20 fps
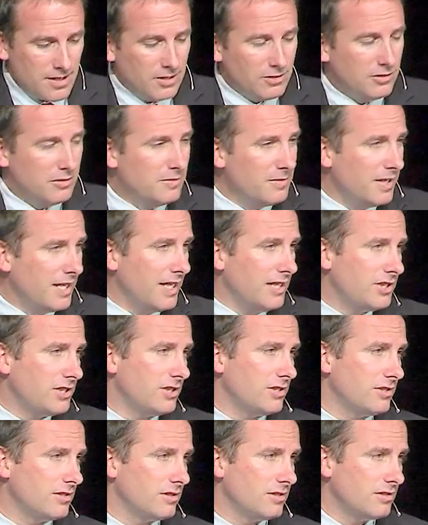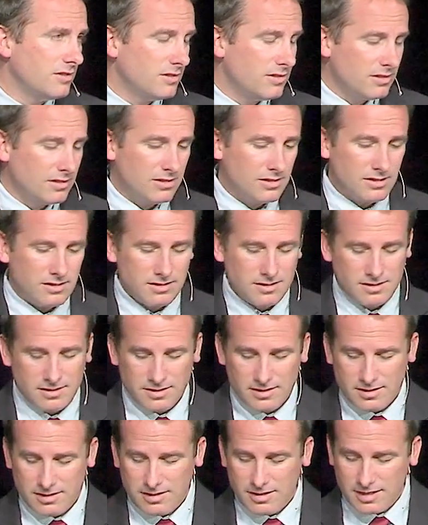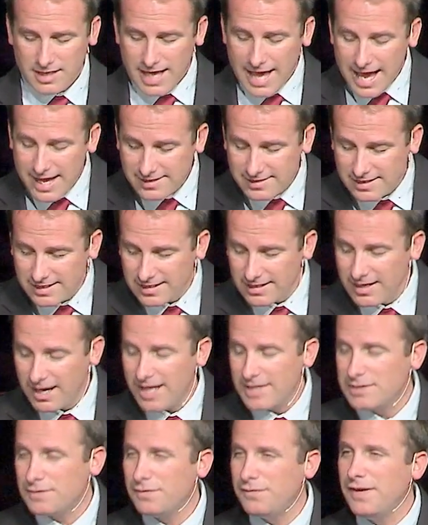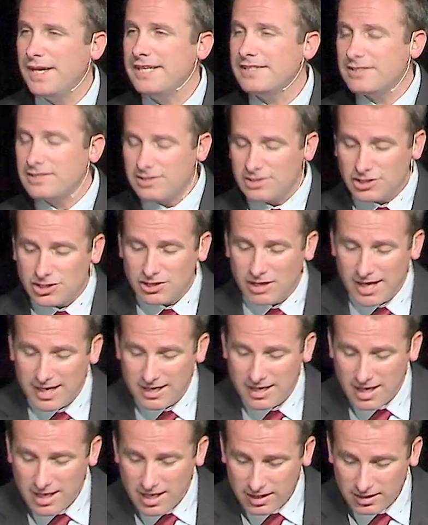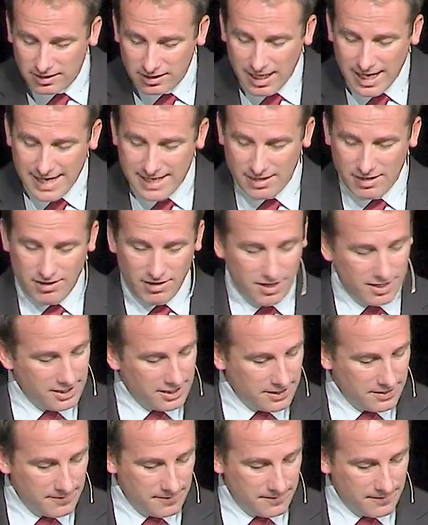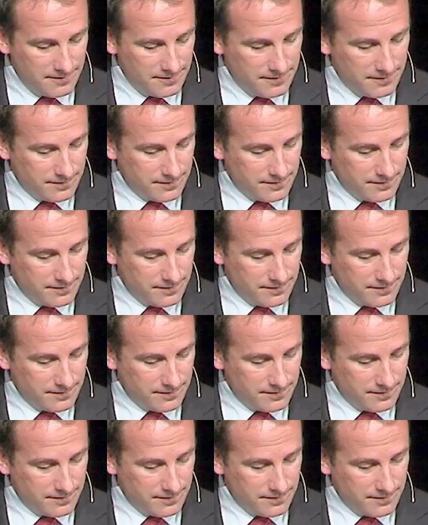illumination asking God's face to shine light on him.